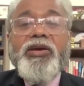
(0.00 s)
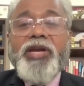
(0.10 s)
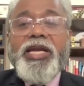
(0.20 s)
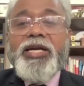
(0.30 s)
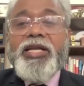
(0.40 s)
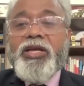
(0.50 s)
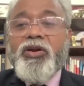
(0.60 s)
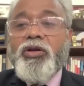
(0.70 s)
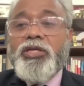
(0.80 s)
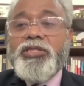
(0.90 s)
and green
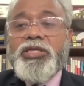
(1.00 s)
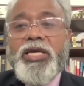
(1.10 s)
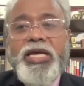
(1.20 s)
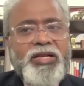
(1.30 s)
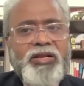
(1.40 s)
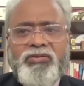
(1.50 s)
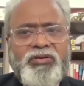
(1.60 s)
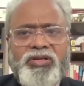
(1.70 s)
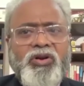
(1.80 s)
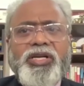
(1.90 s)
technology. And
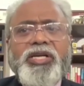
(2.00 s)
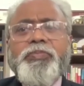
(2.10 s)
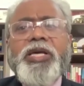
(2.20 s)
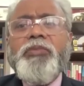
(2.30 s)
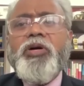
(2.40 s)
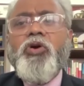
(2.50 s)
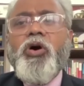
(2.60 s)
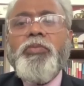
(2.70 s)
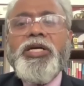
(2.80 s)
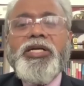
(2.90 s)
not yet become a
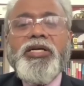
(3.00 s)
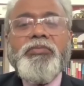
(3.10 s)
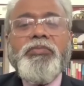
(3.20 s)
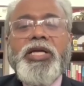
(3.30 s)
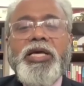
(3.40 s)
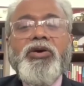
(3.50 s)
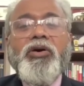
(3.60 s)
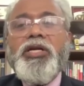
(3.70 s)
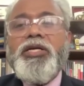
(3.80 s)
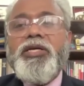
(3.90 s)
common term, but I
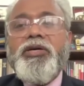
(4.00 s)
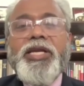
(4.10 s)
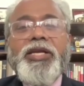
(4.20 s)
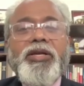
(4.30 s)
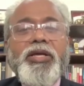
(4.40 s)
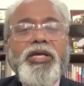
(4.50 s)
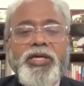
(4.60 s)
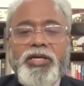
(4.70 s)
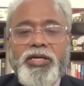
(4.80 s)
call it the green